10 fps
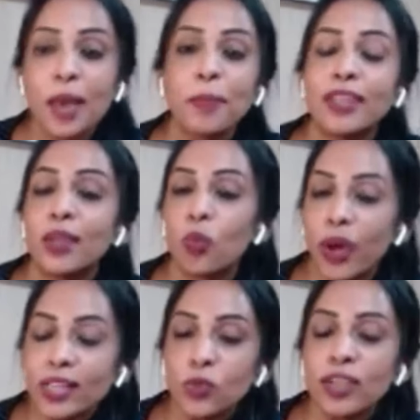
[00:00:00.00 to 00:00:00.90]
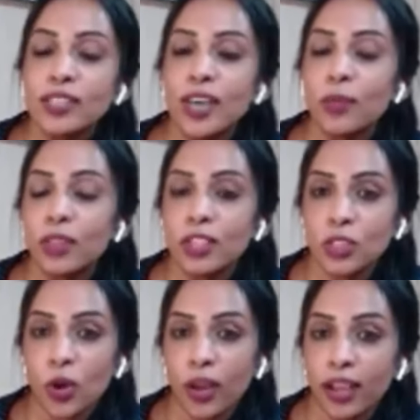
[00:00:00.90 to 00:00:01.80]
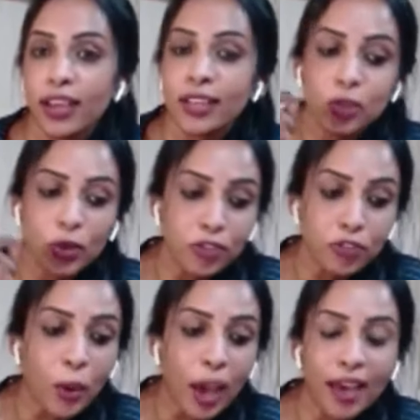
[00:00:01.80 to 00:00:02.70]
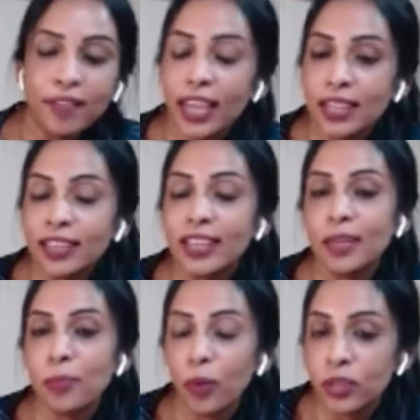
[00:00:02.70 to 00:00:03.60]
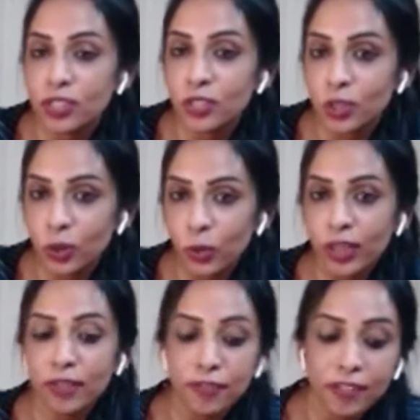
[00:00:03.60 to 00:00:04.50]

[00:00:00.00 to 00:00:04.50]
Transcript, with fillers: But then once we are done with the talk, so if you have anything important to do, if